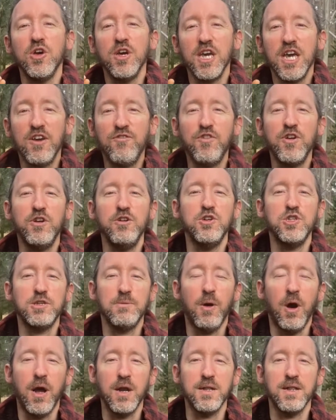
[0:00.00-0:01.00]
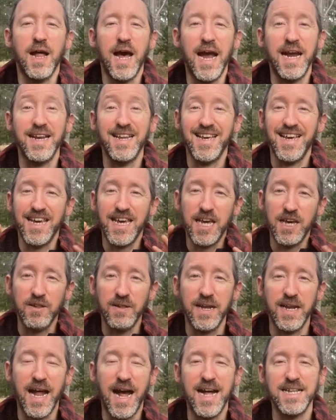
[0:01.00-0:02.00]
if you do some online
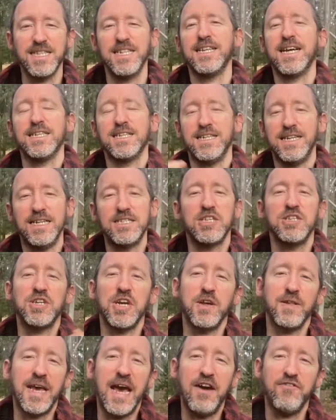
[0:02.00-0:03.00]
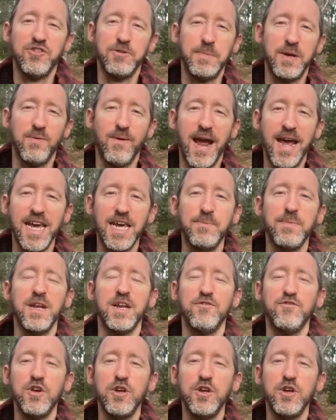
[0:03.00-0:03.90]
healing arts, it doesn't necessarily have to be Reiki, but if